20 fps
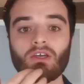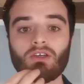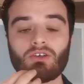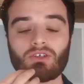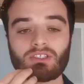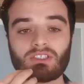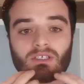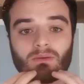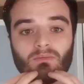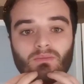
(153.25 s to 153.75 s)

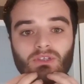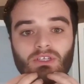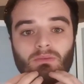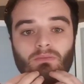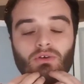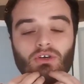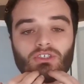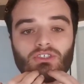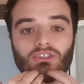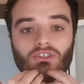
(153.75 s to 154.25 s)
You're simply
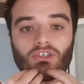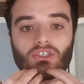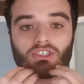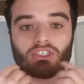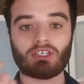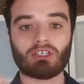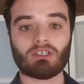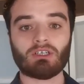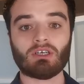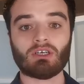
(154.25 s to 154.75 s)
pushing your
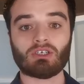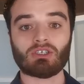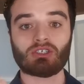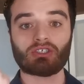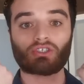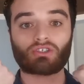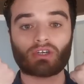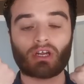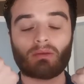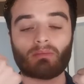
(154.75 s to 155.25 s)
chin
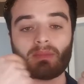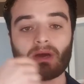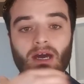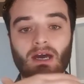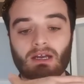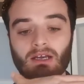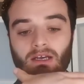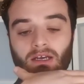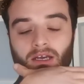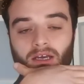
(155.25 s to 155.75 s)
straight
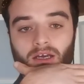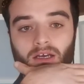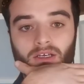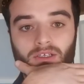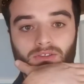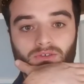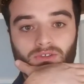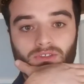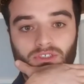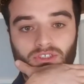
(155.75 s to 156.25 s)
back.
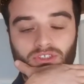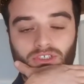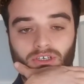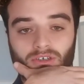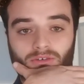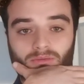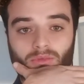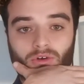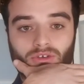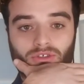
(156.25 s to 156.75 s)
So it's a
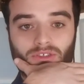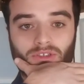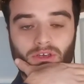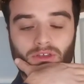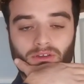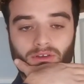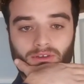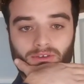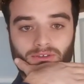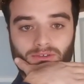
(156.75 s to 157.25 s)
gentle motion
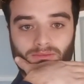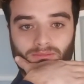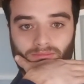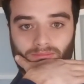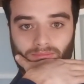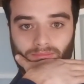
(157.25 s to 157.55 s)
like this.